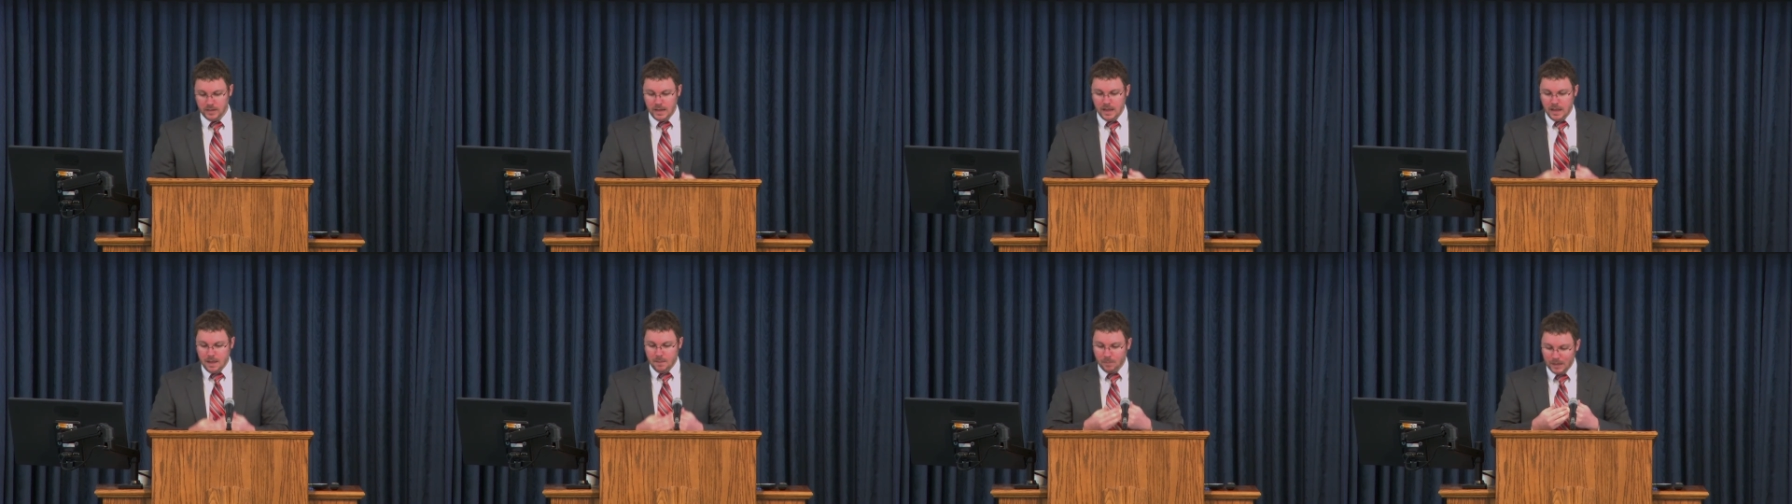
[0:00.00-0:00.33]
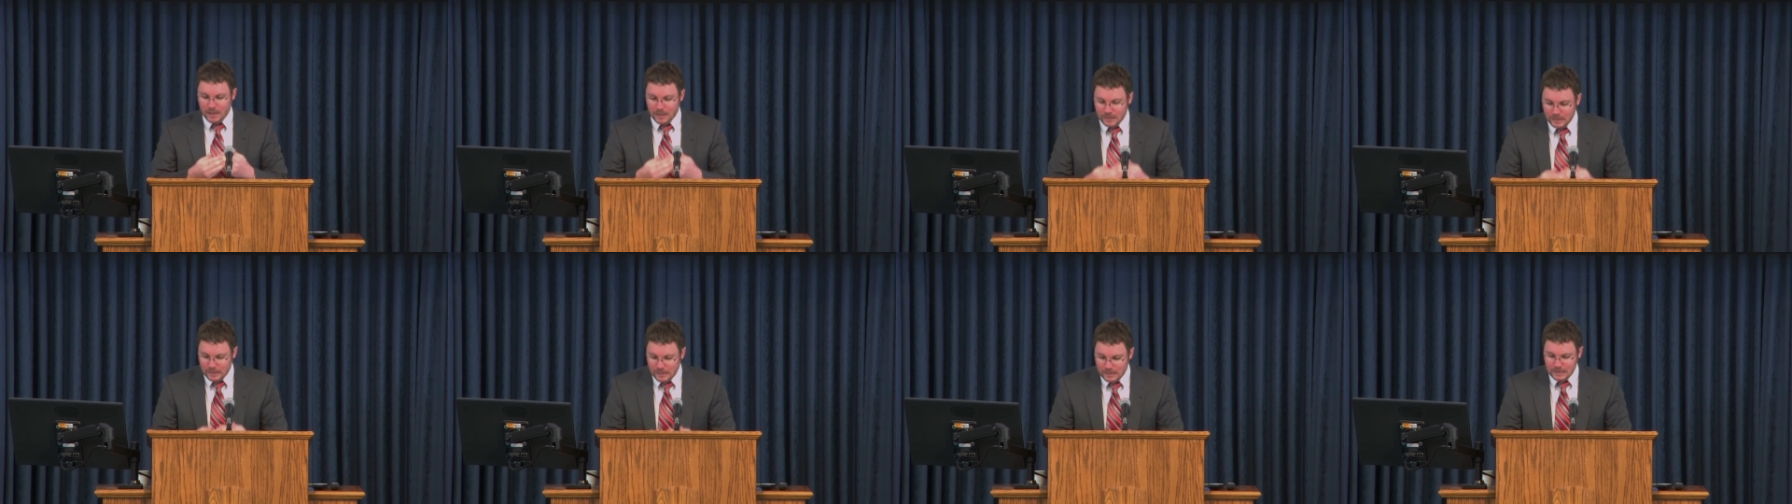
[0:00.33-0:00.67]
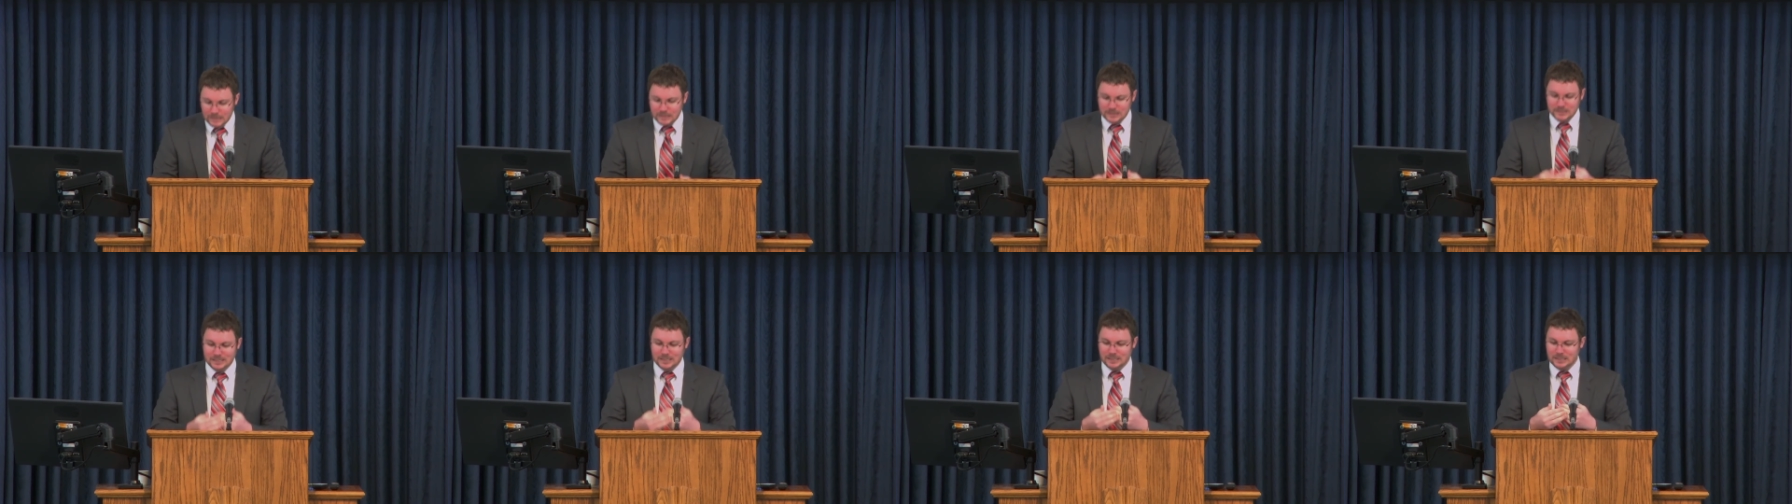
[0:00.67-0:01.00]
But
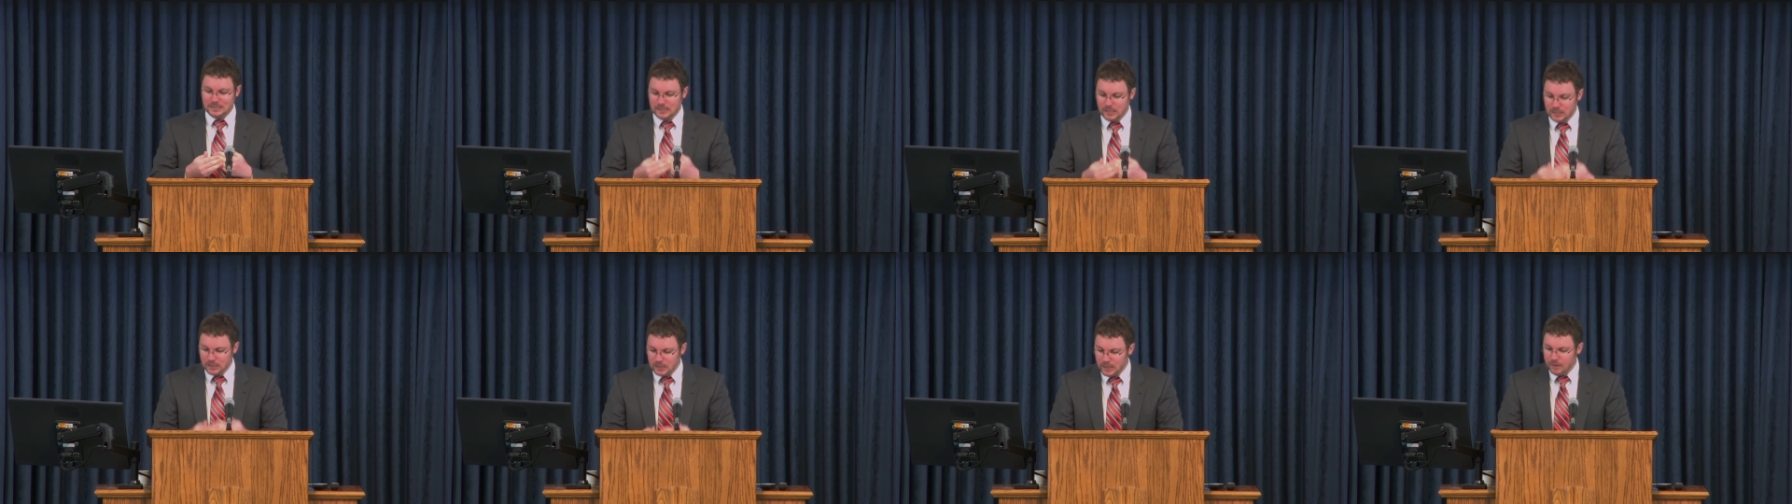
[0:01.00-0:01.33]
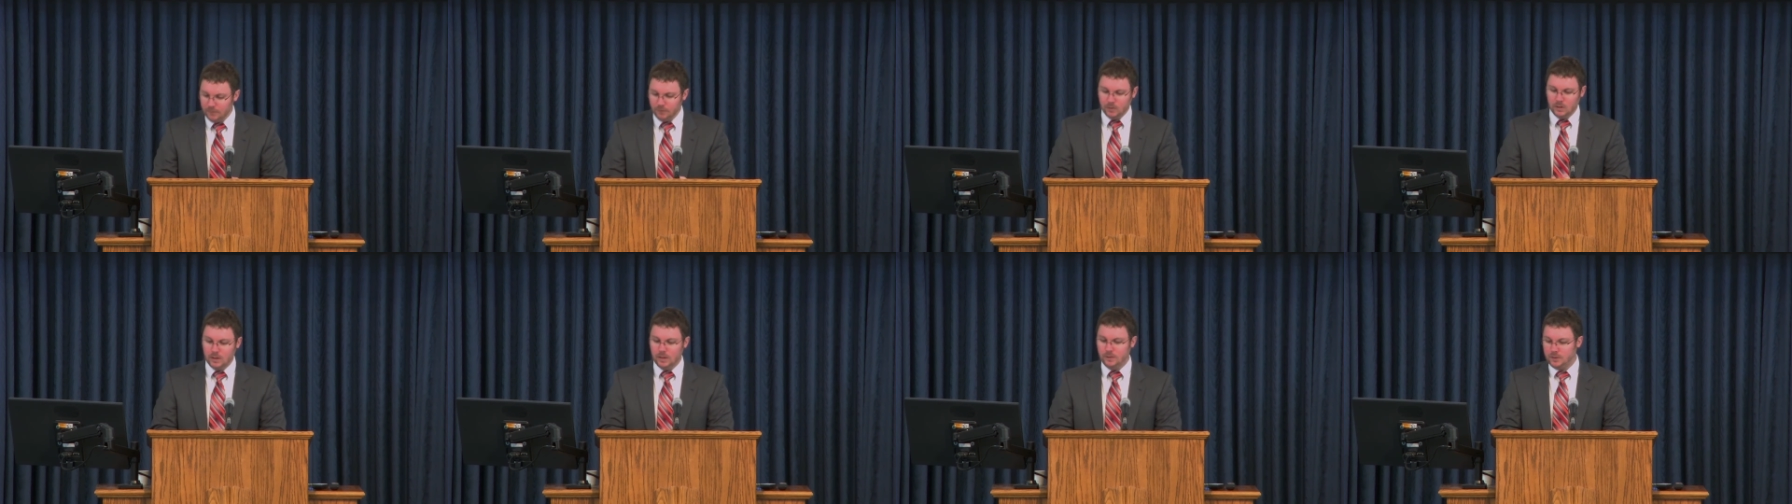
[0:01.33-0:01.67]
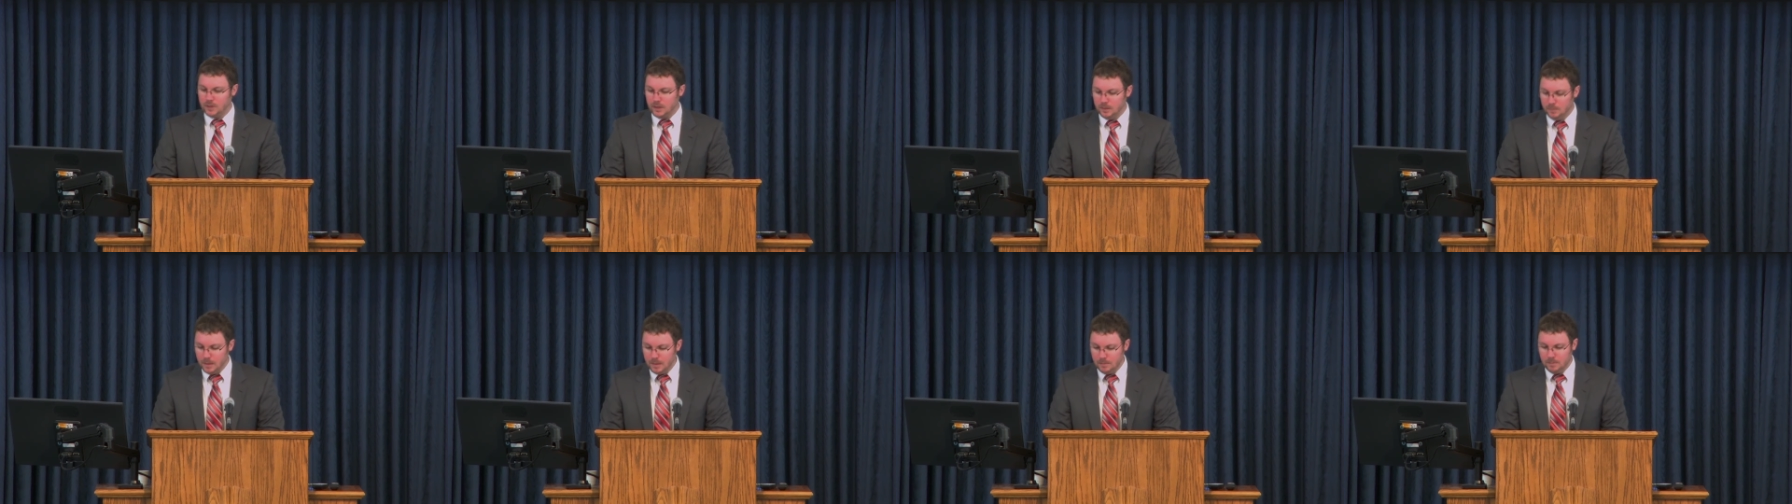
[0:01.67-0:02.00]
this is the level of
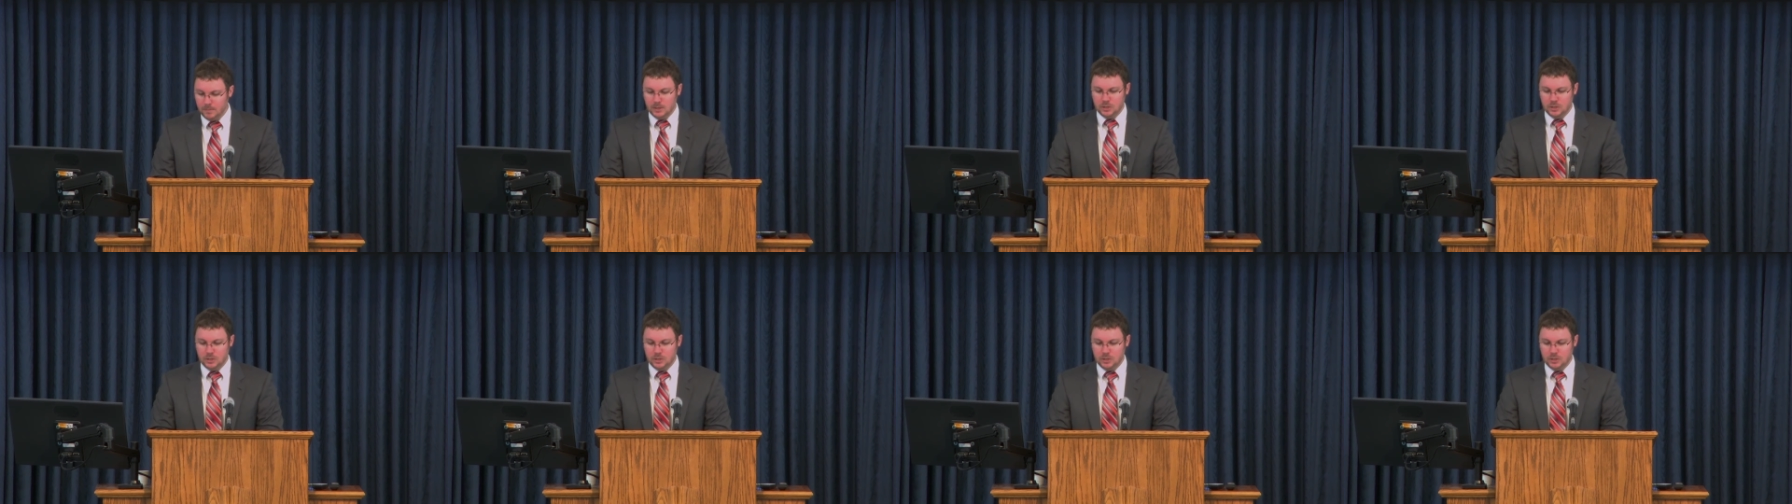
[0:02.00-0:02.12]
commitment